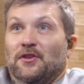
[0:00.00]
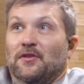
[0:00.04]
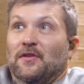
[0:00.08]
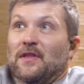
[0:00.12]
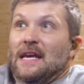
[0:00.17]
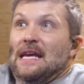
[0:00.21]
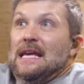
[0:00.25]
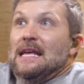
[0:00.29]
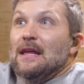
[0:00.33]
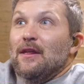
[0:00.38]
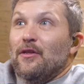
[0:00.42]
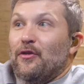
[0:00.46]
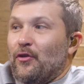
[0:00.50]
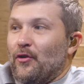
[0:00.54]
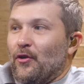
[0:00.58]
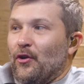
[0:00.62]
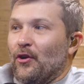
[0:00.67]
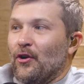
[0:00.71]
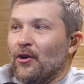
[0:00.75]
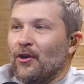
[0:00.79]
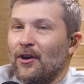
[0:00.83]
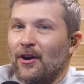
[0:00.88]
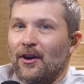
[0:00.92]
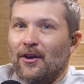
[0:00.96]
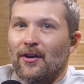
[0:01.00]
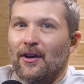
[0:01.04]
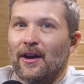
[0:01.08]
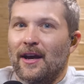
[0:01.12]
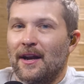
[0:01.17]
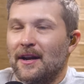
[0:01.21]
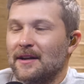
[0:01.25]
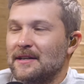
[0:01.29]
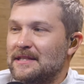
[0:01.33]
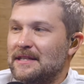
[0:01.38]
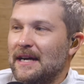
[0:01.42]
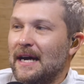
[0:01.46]
to the ether
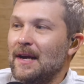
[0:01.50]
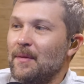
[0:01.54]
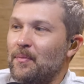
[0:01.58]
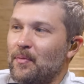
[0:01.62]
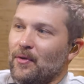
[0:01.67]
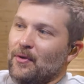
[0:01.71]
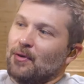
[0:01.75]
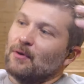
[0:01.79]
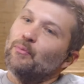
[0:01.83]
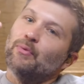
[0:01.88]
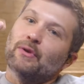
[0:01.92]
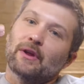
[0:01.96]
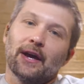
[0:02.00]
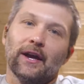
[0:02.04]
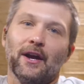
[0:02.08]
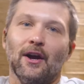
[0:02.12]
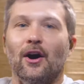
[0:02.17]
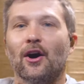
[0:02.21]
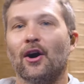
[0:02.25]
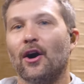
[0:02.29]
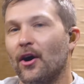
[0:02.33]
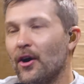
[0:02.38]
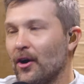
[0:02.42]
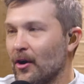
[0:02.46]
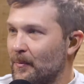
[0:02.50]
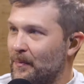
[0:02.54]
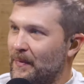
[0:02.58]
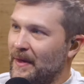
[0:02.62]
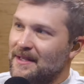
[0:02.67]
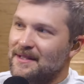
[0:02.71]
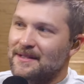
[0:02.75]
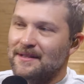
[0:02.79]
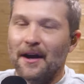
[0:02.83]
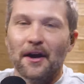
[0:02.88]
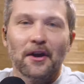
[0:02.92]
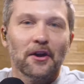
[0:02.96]
in a diaper playing a harp.
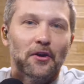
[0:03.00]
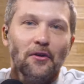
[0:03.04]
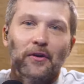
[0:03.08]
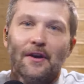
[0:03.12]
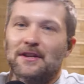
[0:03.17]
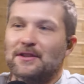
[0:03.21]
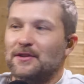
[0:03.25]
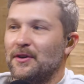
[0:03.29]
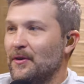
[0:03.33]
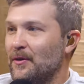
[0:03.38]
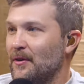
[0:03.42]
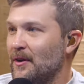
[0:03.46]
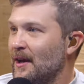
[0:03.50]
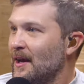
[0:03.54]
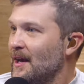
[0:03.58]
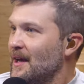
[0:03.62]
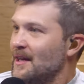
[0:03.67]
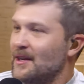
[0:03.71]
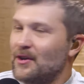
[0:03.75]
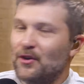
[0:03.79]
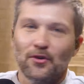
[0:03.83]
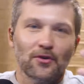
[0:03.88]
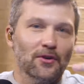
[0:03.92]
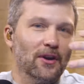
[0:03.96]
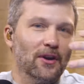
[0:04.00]
That's a not your eternal. You're